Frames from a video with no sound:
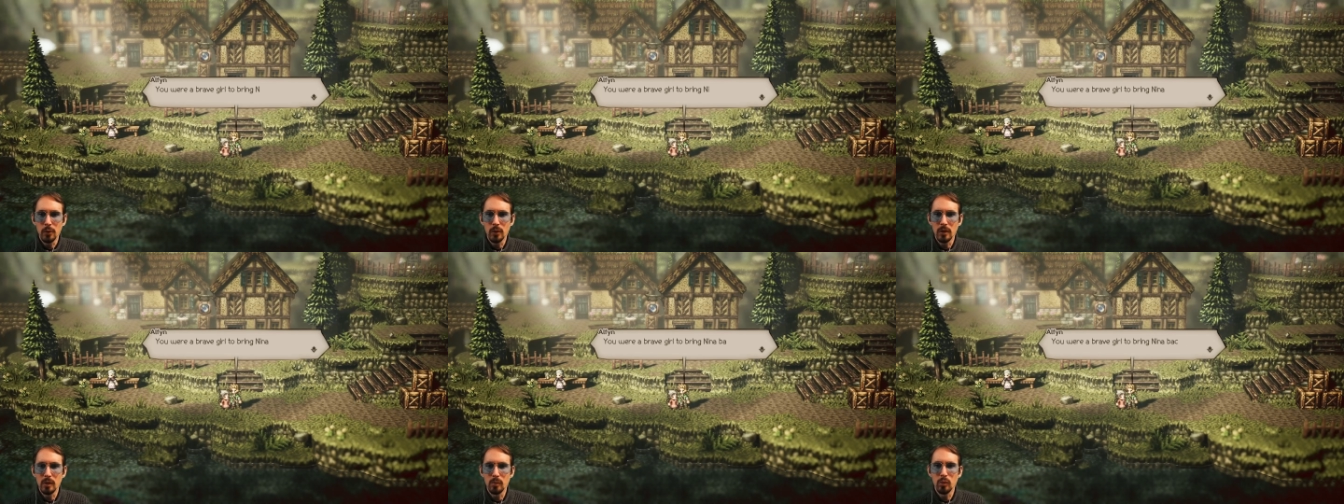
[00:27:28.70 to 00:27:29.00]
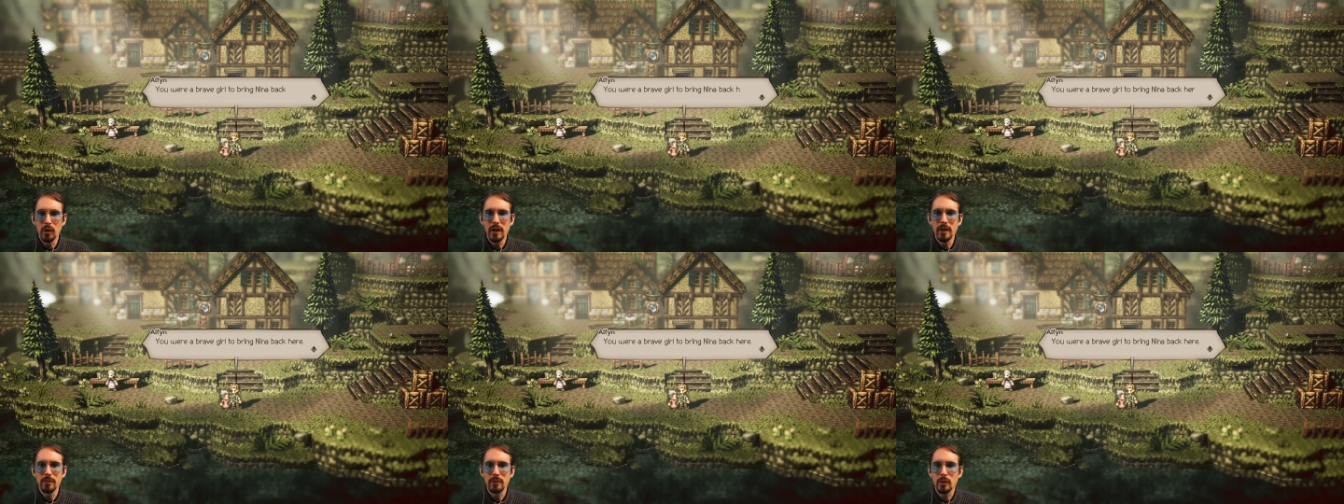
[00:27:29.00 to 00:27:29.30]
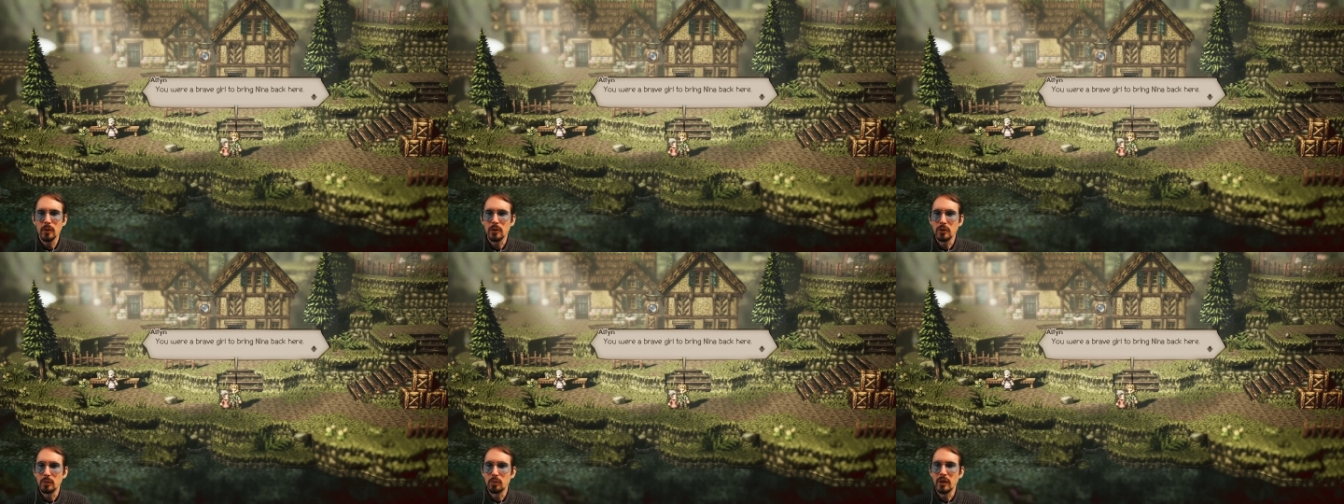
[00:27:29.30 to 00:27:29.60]
You are a
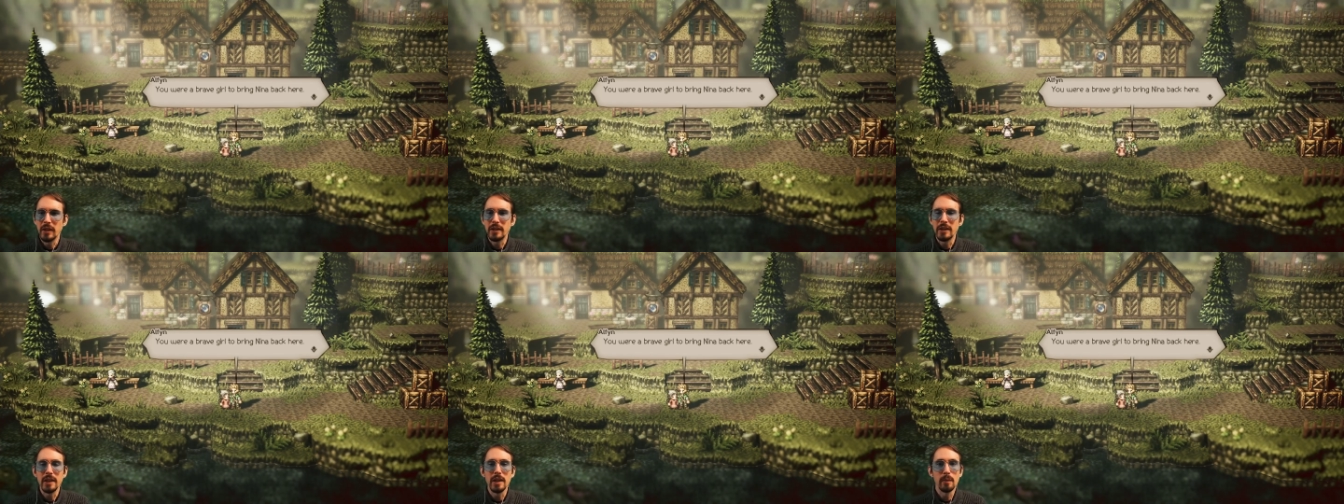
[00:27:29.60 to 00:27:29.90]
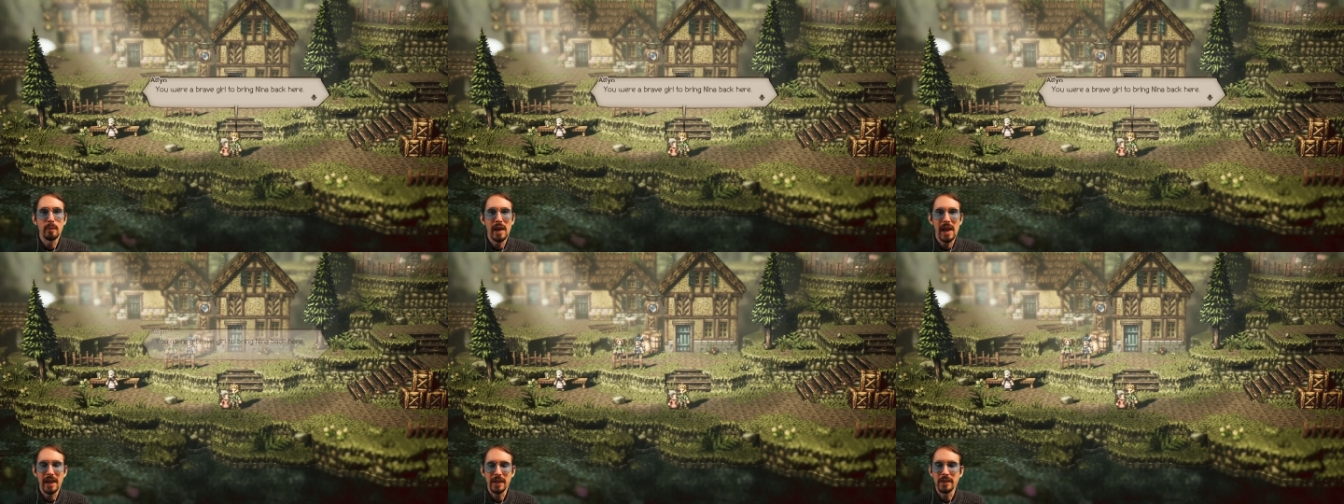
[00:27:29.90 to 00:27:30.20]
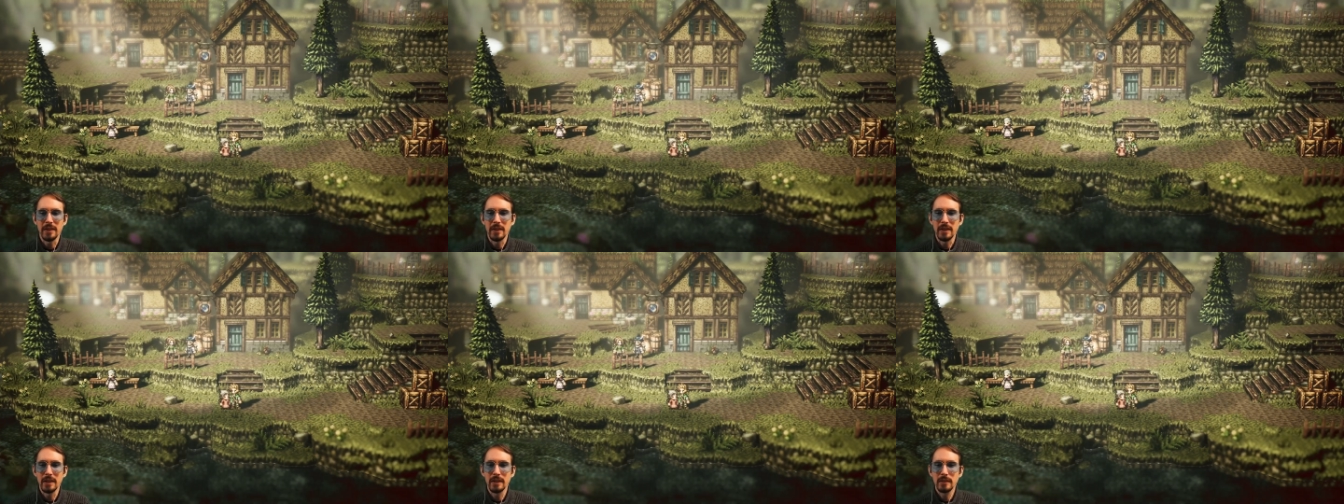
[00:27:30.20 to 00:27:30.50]
brave girl to bring Nina
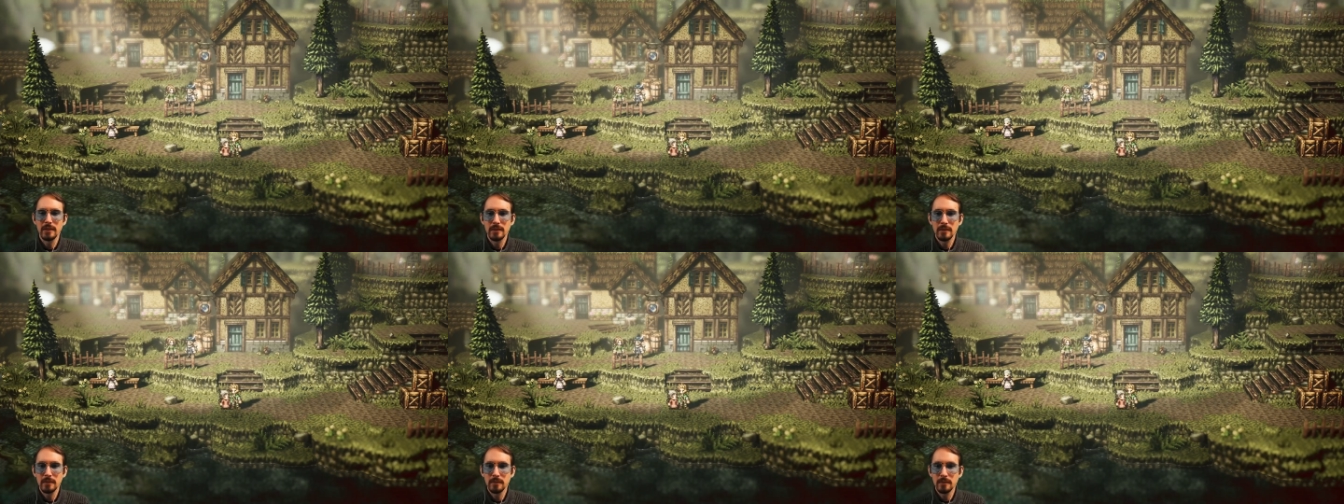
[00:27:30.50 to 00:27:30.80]
back here.